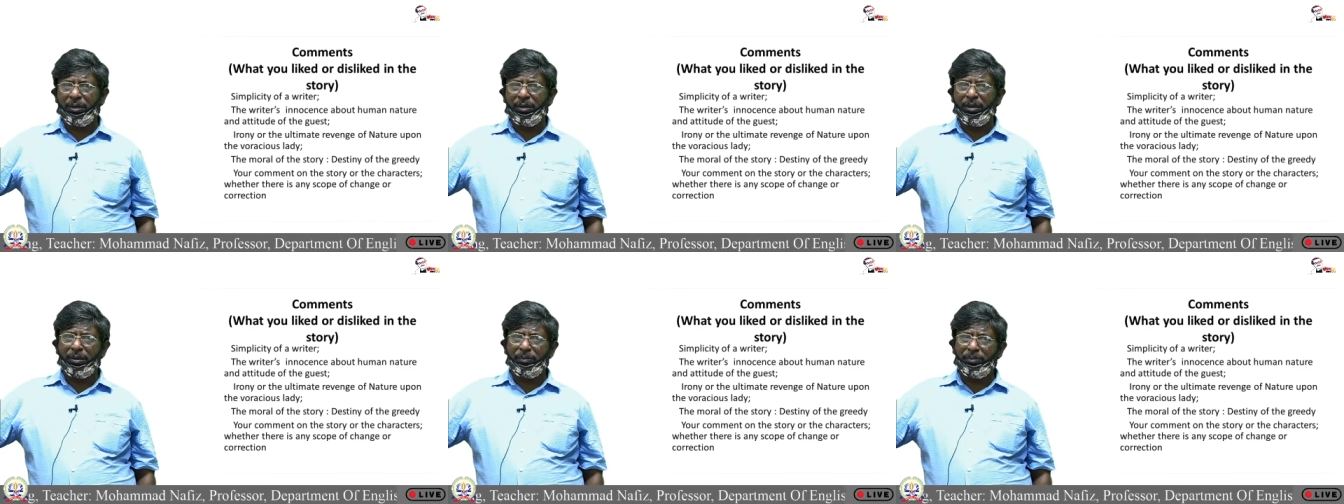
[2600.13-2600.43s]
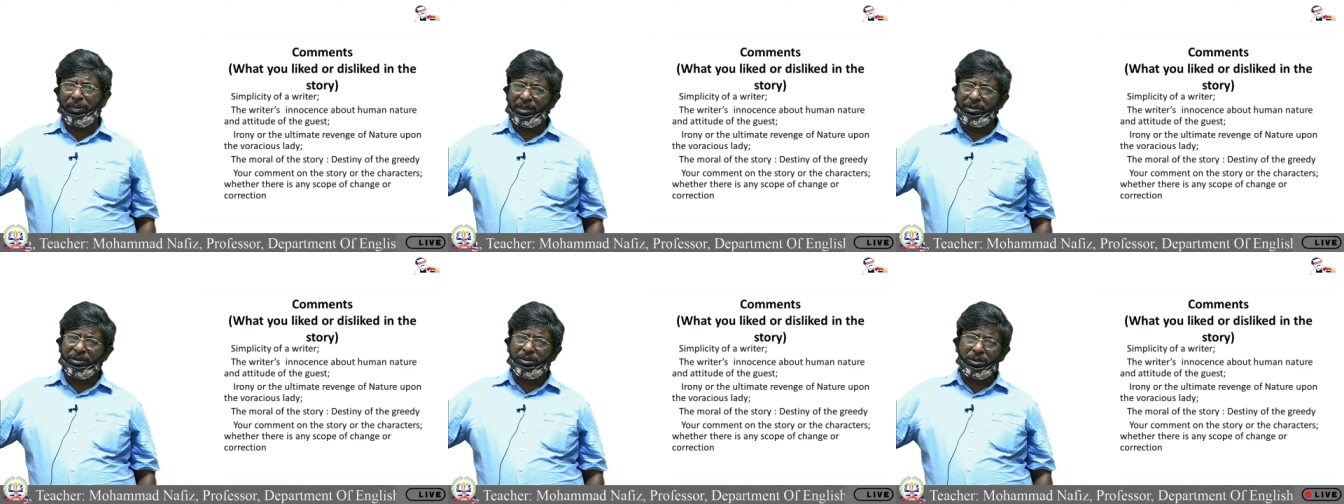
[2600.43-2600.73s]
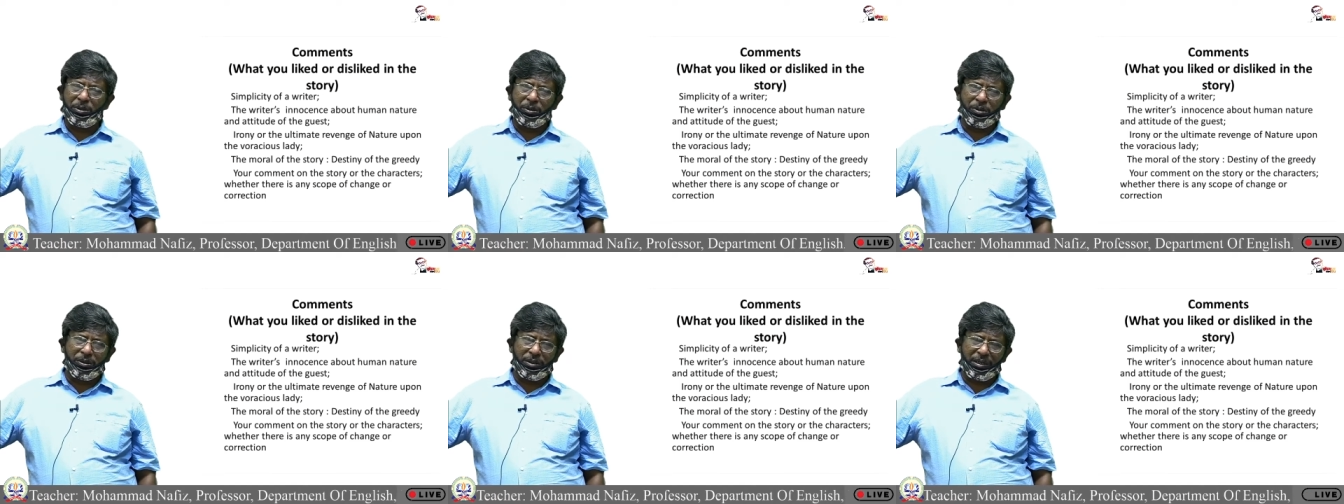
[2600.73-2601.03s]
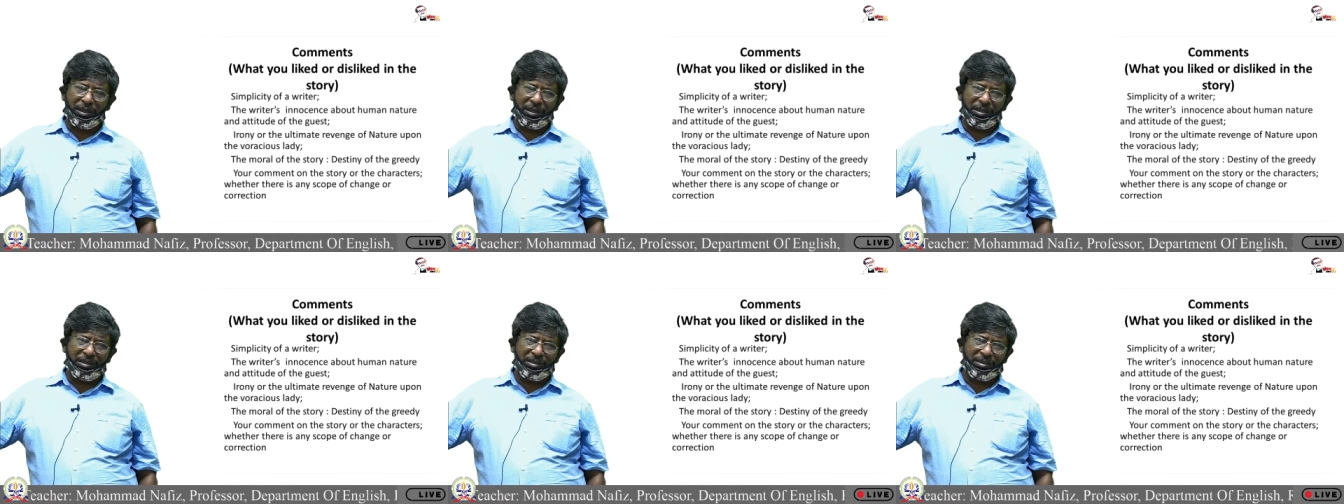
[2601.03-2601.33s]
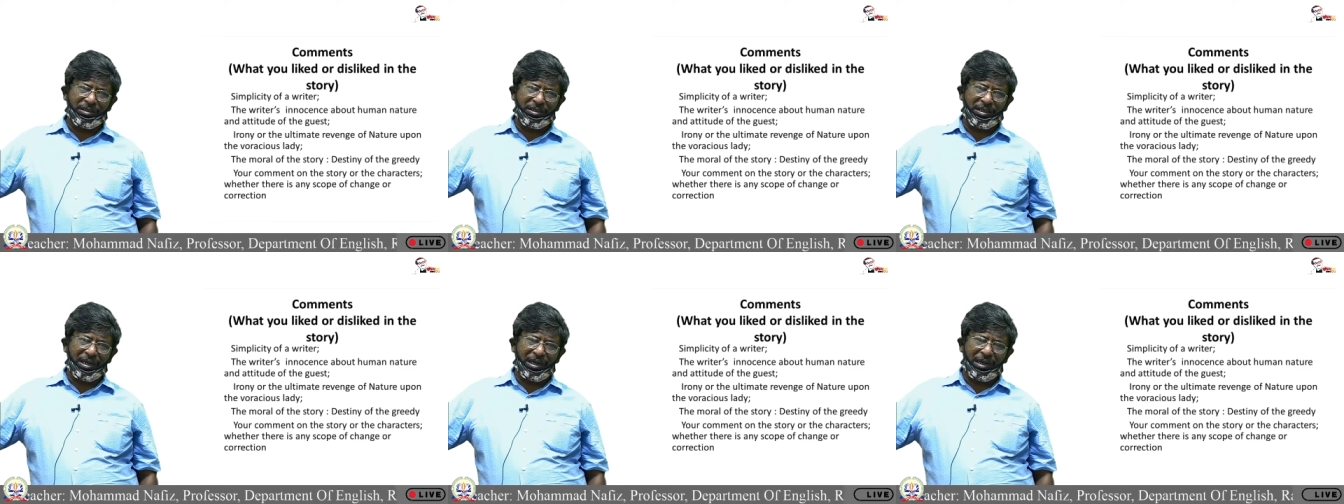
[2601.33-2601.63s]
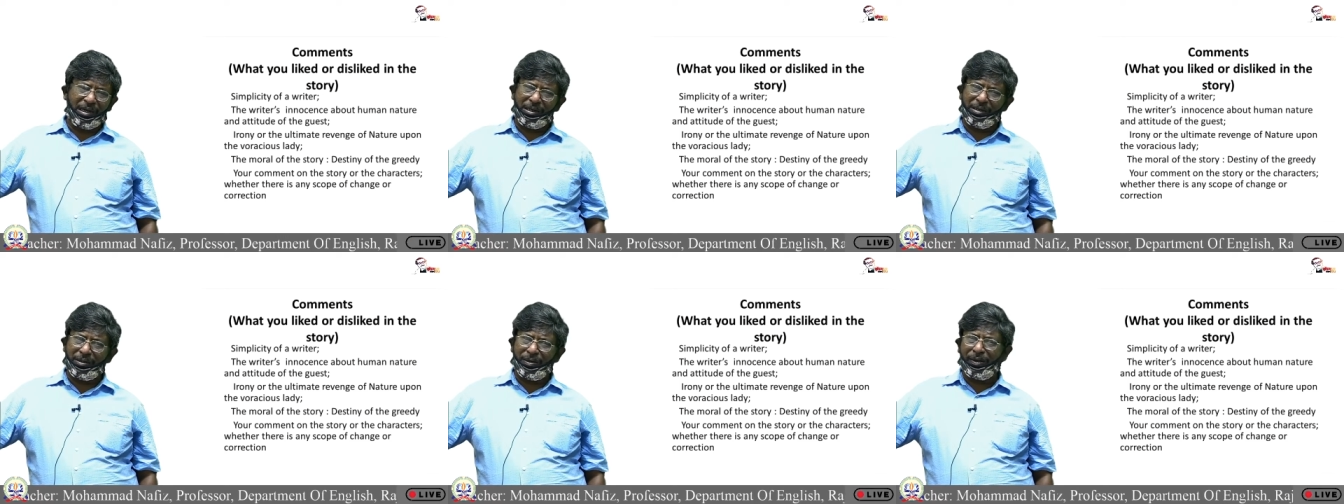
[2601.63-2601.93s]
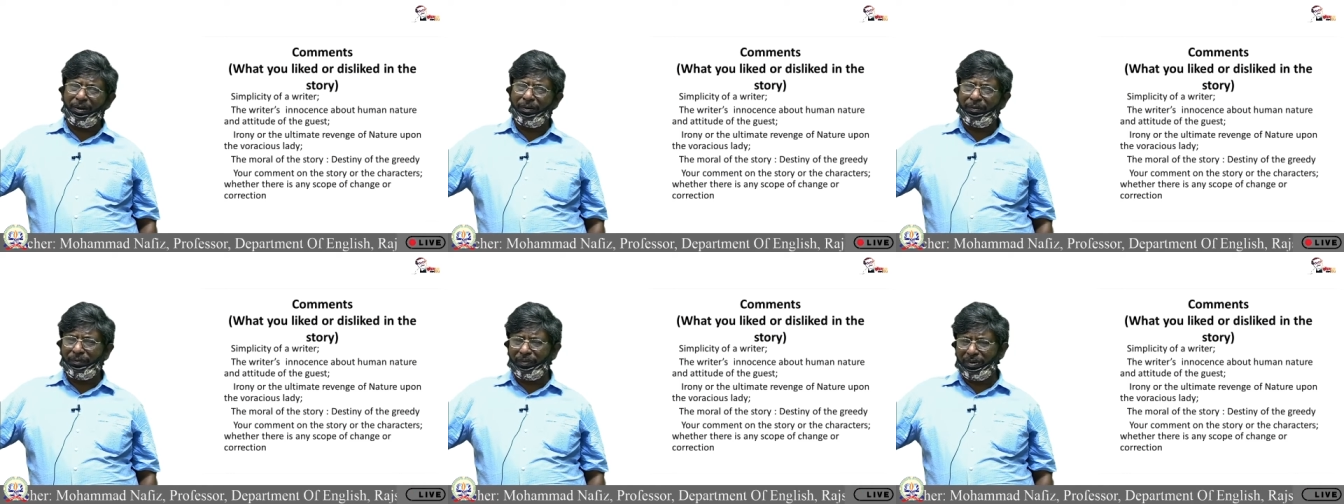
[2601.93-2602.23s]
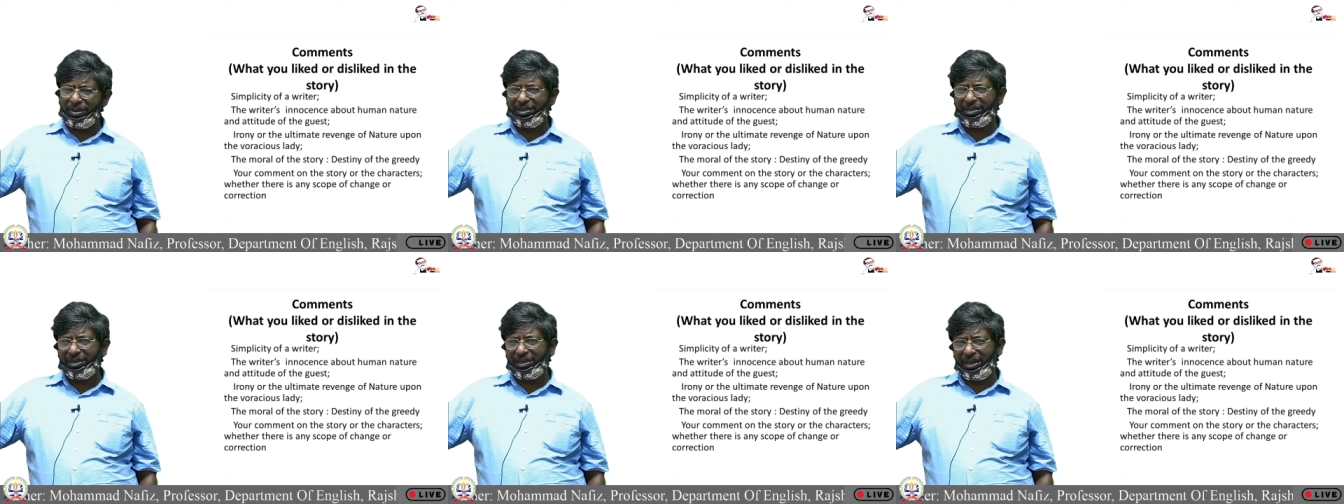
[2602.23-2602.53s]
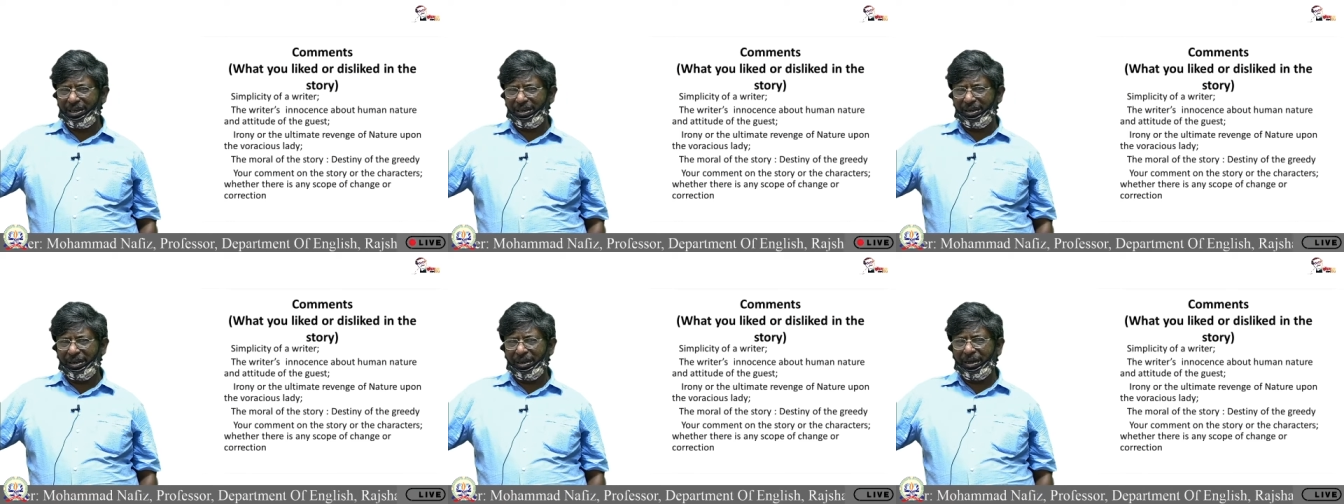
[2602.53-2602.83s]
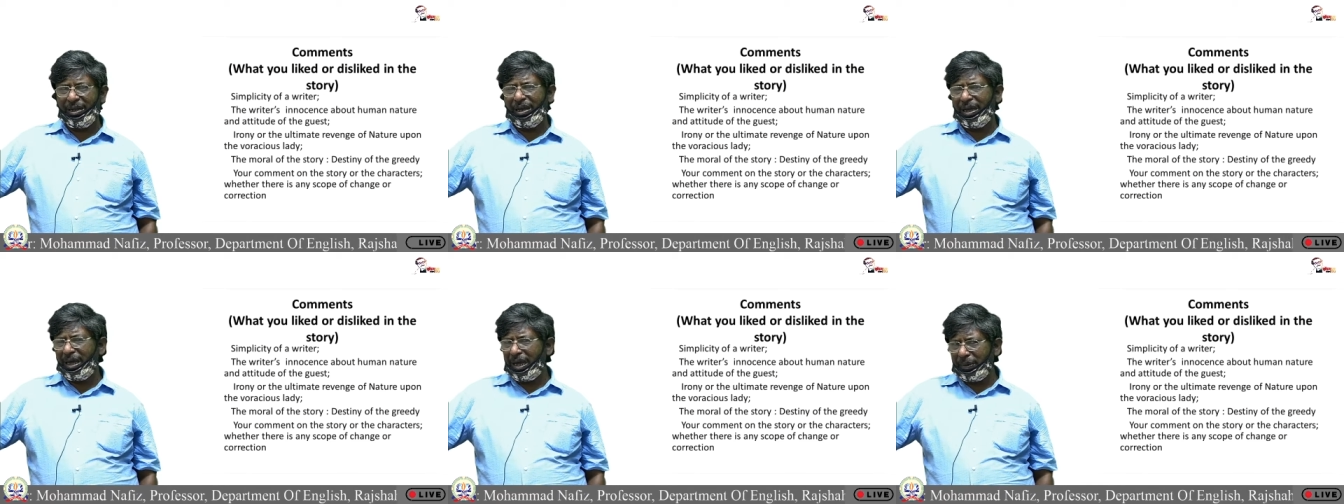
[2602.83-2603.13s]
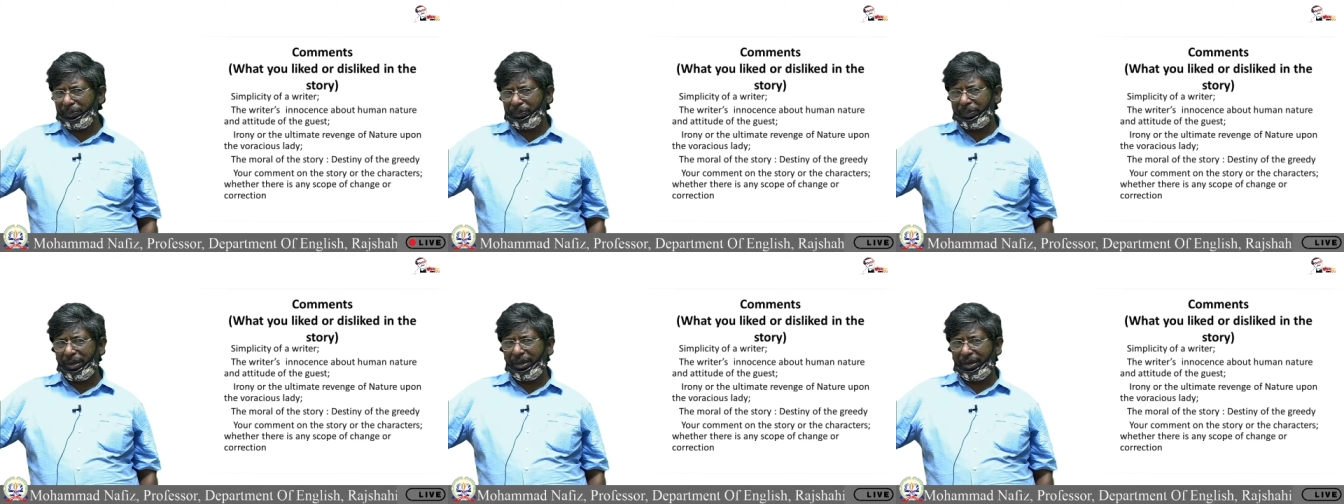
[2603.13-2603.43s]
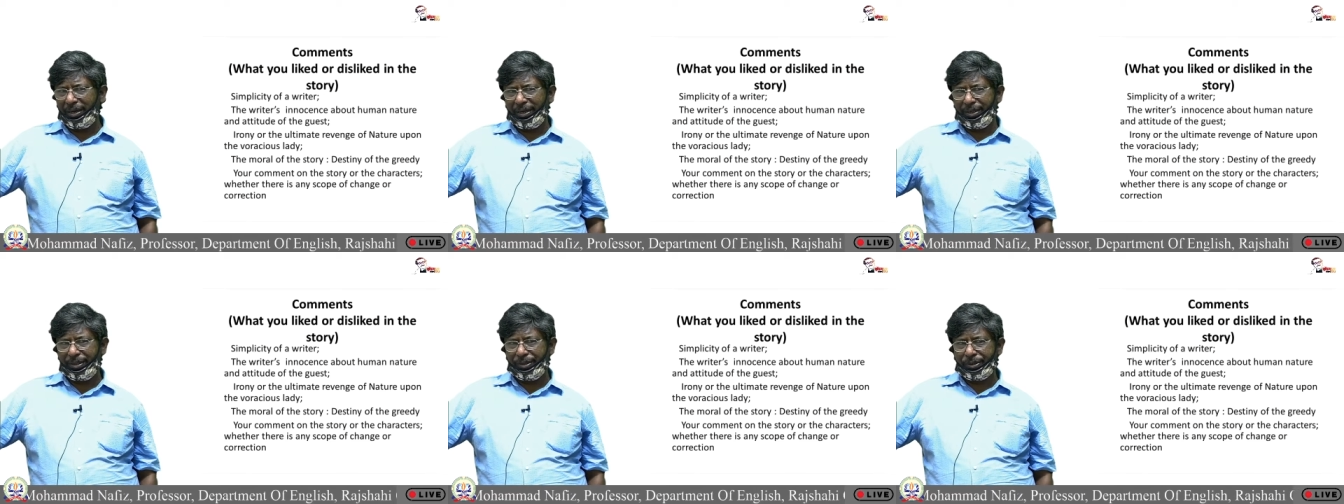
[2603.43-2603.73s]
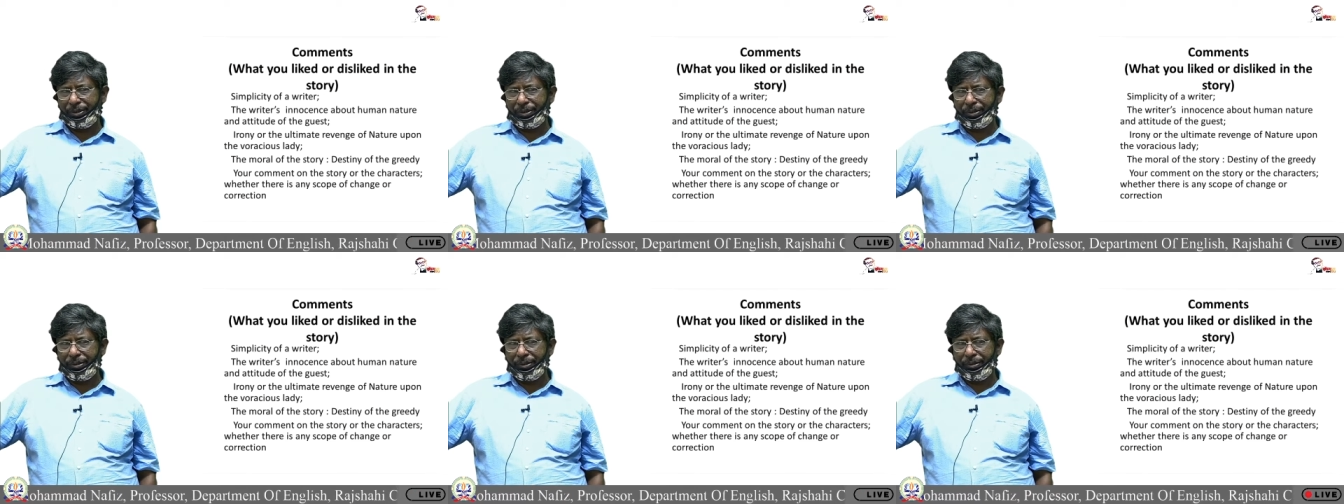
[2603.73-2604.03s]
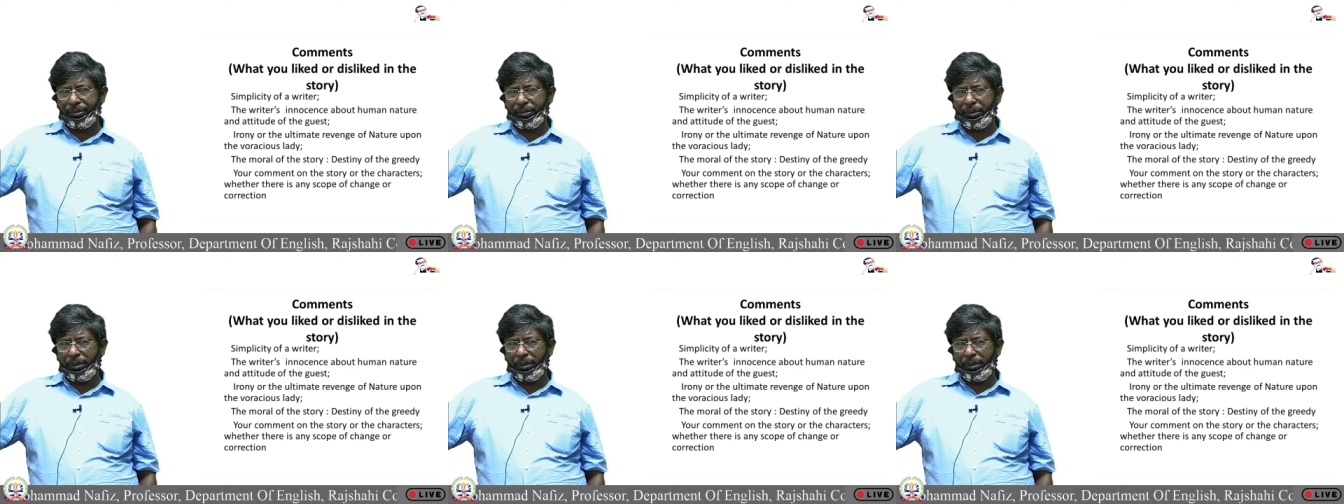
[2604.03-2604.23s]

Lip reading: matured age and physical appearance.